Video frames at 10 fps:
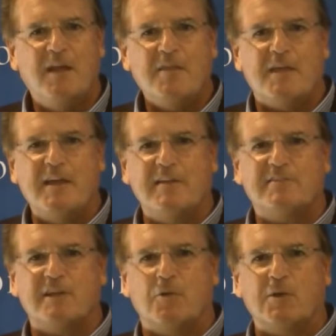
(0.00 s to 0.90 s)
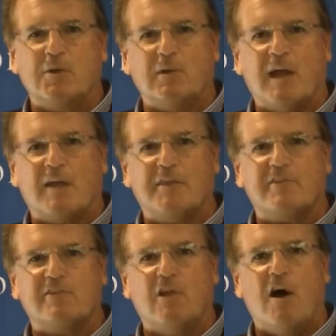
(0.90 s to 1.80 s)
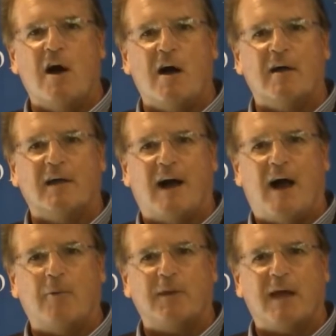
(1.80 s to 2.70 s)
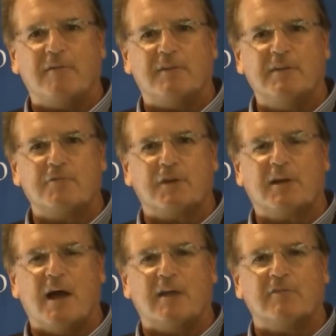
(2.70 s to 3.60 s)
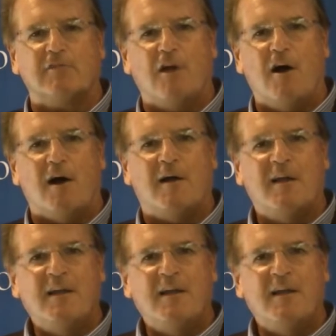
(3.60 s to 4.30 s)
They didn't say, we don't like this law, I would have a different kind of law.